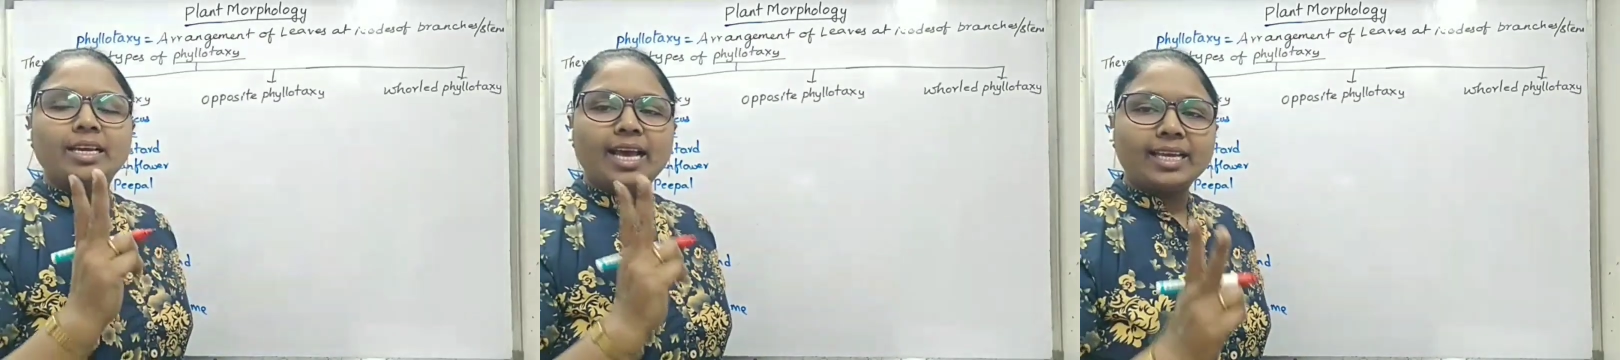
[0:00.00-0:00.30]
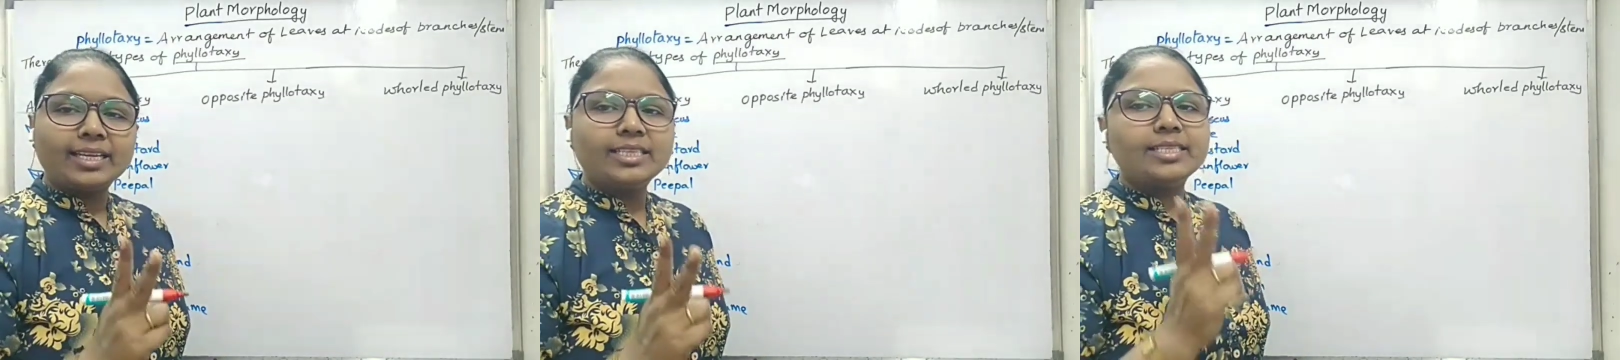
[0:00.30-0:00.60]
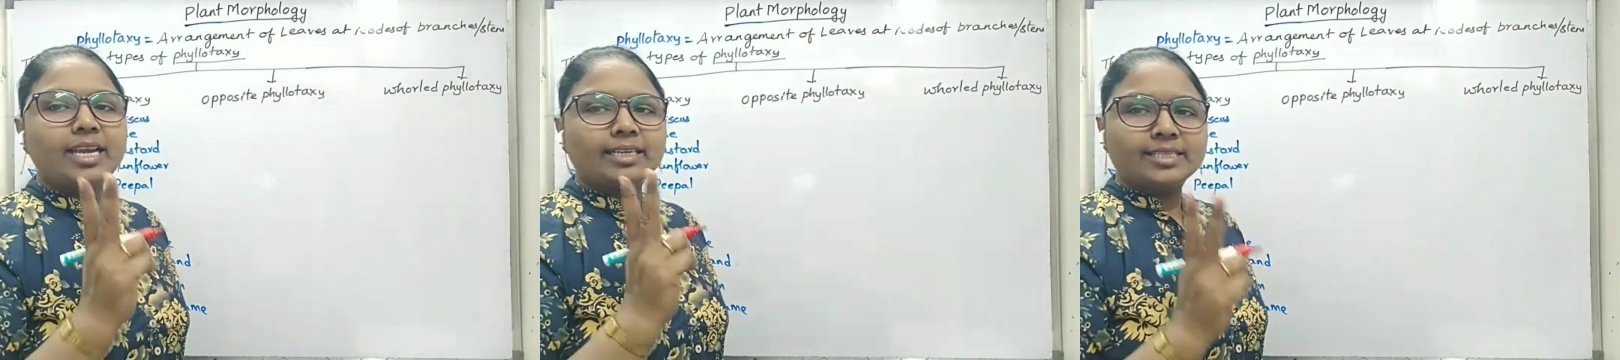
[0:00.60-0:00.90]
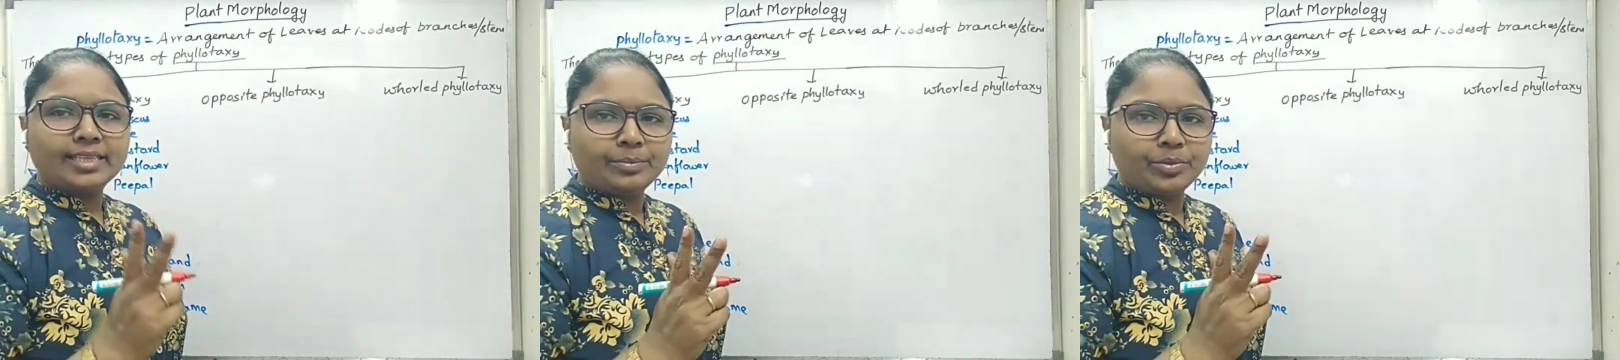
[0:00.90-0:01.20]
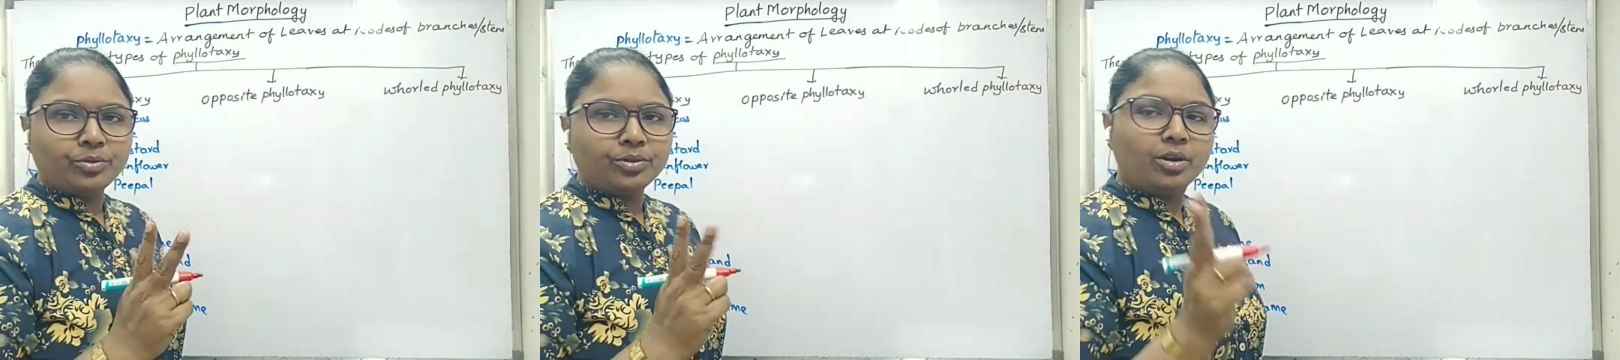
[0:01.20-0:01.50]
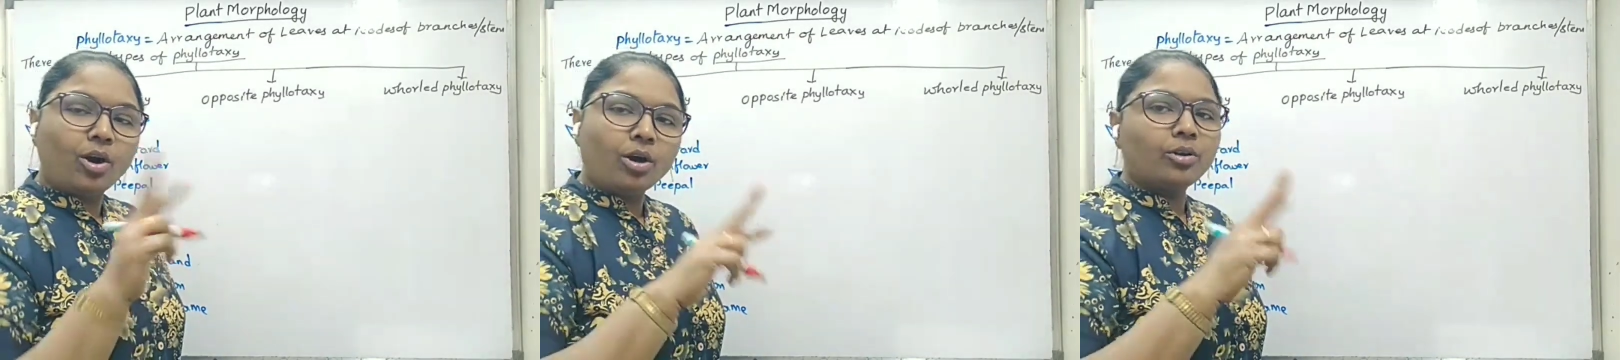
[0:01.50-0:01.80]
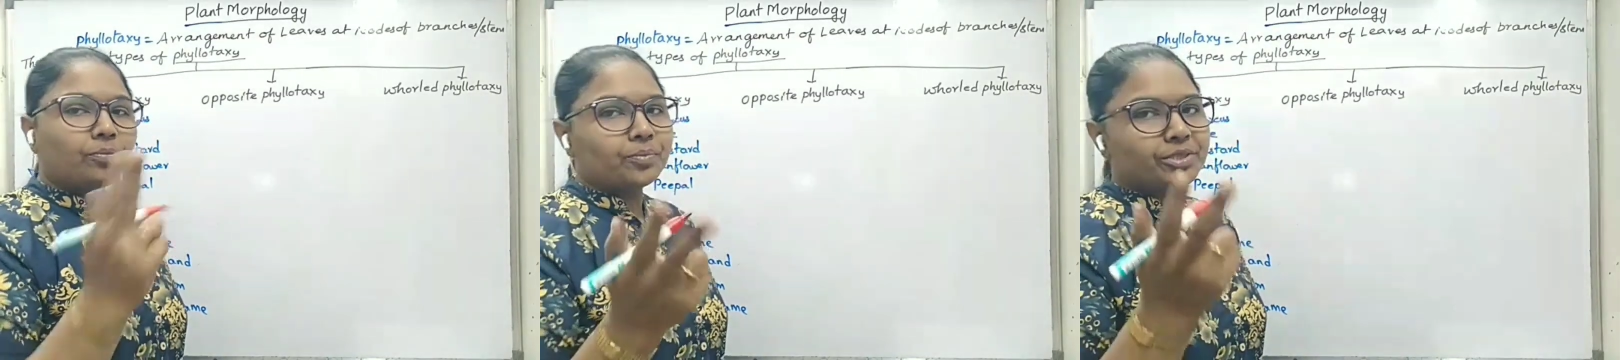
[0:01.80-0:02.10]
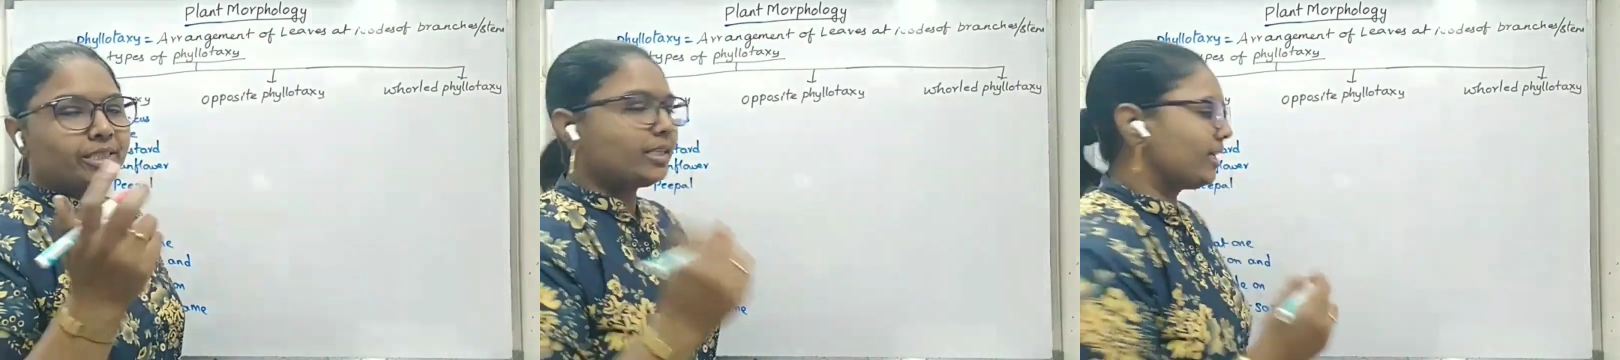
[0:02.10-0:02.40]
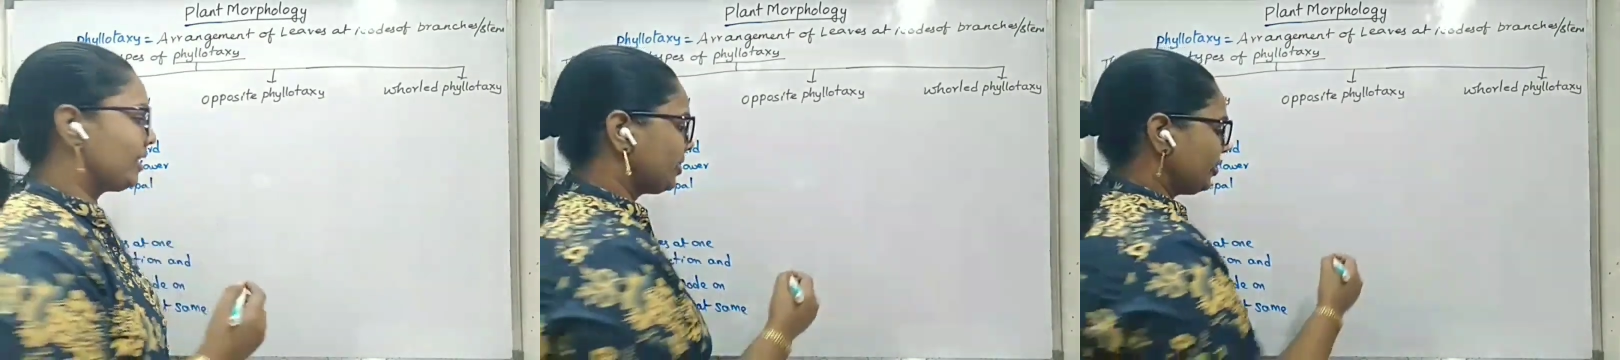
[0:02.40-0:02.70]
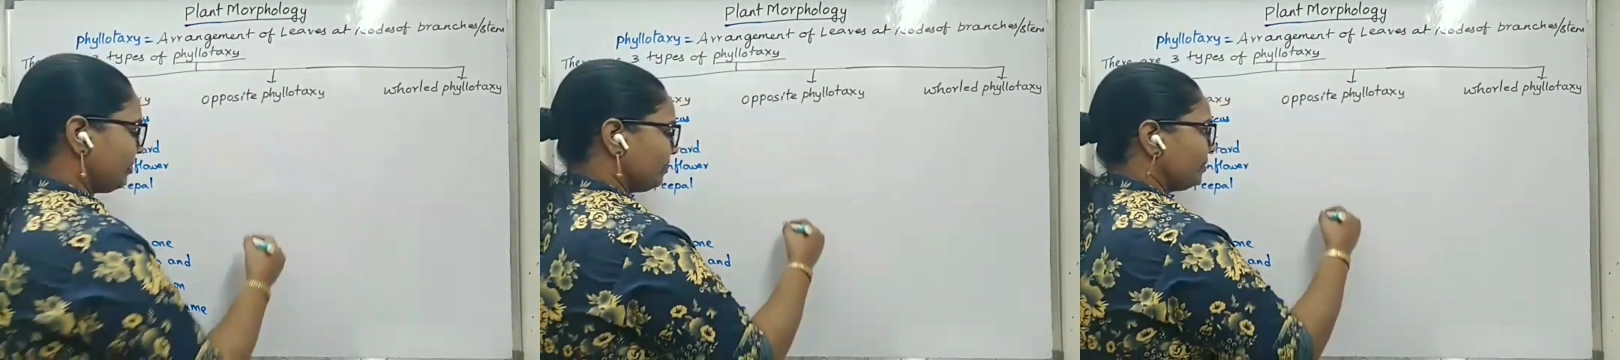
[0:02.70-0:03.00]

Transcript: arise at same node on opposite direction.